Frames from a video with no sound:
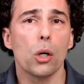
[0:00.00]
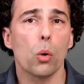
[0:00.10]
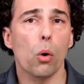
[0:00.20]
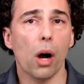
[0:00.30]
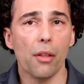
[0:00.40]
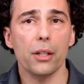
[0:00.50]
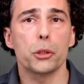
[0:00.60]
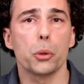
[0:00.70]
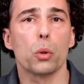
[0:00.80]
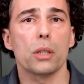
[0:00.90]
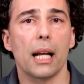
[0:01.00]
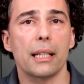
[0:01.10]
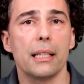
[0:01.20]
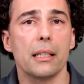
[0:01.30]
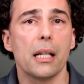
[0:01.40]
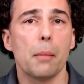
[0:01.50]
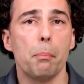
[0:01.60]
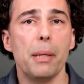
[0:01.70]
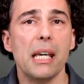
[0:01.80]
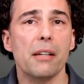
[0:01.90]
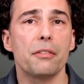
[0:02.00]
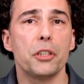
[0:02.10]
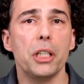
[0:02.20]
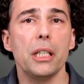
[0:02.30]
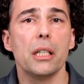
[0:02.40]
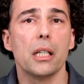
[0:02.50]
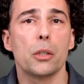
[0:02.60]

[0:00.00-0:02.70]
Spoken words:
or other tools like the BFG